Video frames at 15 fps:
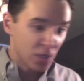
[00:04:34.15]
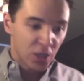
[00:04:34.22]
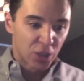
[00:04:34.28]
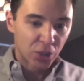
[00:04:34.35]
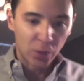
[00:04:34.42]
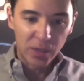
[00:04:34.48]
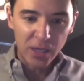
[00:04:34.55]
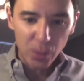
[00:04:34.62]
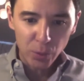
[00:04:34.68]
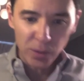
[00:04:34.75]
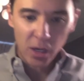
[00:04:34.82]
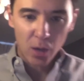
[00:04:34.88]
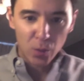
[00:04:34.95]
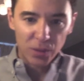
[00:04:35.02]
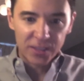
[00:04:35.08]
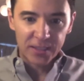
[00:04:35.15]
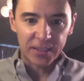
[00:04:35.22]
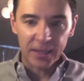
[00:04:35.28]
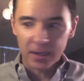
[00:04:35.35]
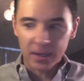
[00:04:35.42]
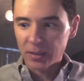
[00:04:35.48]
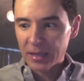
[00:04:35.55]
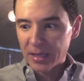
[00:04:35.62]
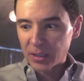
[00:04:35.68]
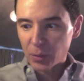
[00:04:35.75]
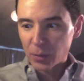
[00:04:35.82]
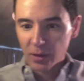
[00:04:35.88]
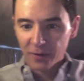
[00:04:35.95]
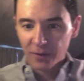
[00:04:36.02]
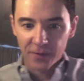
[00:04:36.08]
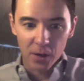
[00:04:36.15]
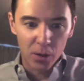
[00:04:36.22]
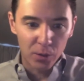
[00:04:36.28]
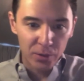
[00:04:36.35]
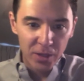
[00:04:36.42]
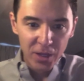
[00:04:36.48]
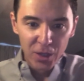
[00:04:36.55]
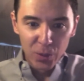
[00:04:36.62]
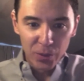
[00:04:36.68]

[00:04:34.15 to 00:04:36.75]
so here we are we're sitting at our desk with our phone